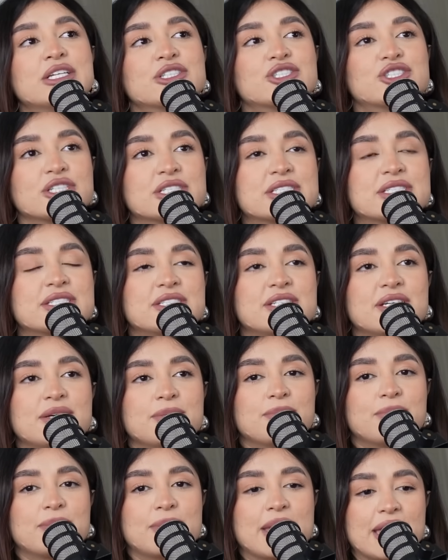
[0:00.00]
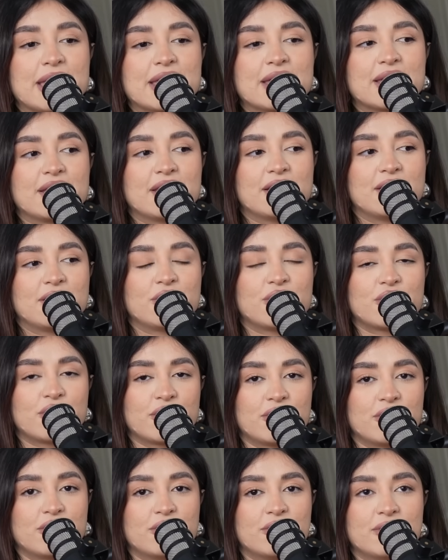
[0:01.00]
just to make
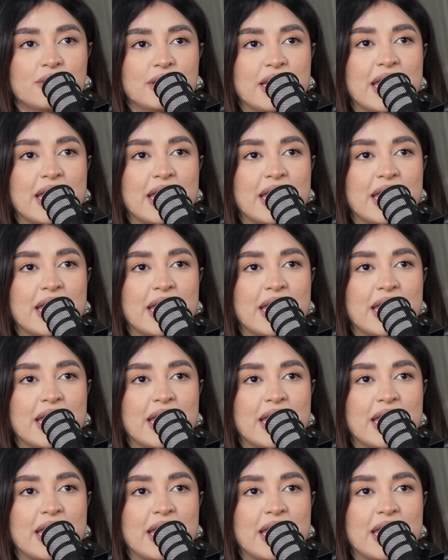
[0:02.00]
her,